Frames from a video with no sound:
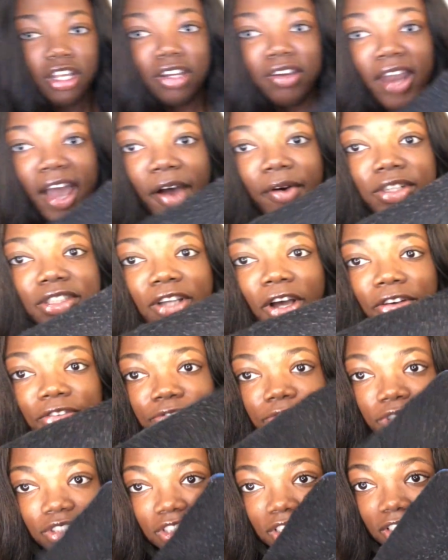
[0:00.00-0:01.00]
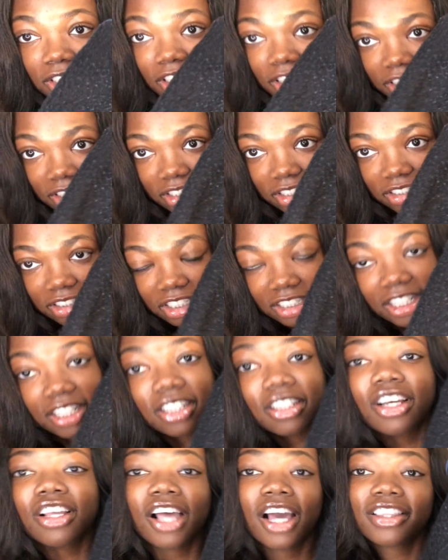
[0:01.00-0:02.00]
Now it's all frizzy. Look at this. It
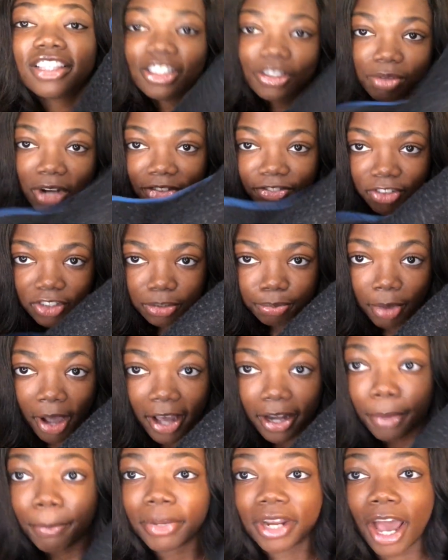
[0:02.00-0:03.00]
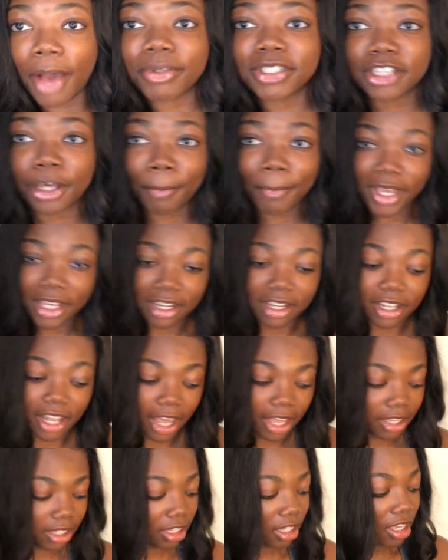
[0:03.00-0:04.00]
didn't look like this when I first bought it, but I was committed.
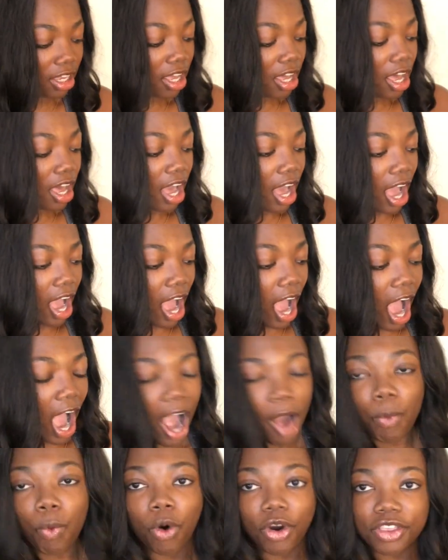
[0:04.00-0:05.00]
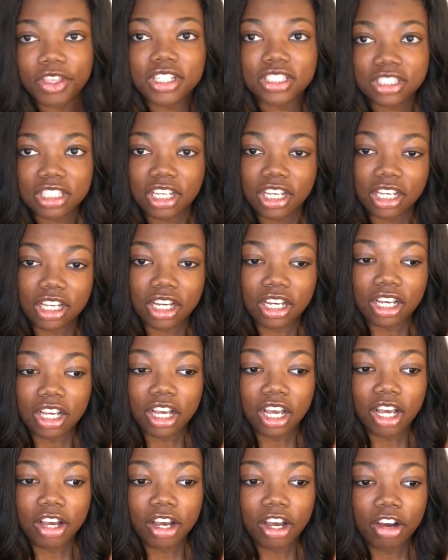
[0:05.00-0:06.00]
Like, I wore this thing
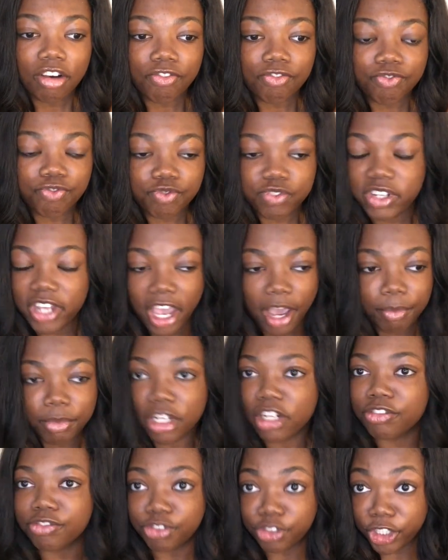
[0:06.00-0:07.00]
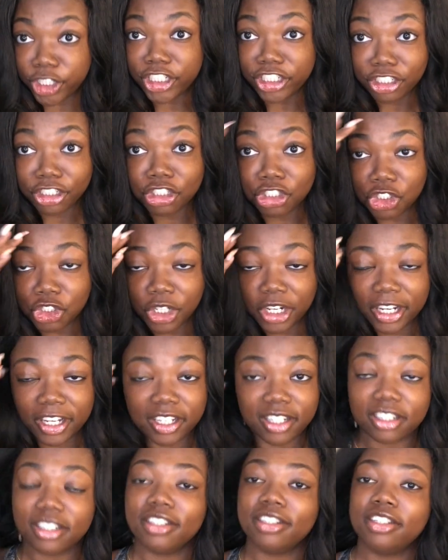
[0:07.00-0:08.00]
damn near for a year
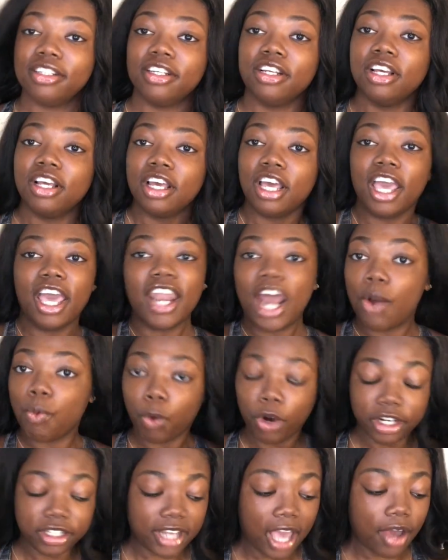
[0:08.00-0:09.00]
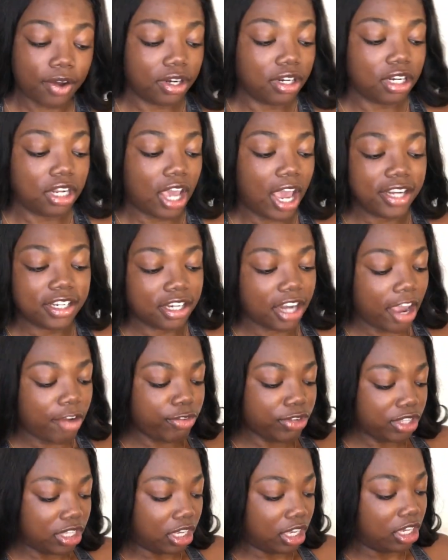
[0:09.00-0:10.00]
straight, and I worked out in it. I did
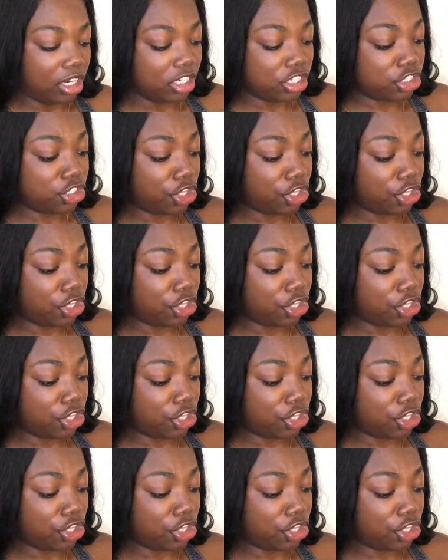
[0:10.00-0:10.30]
everything in it.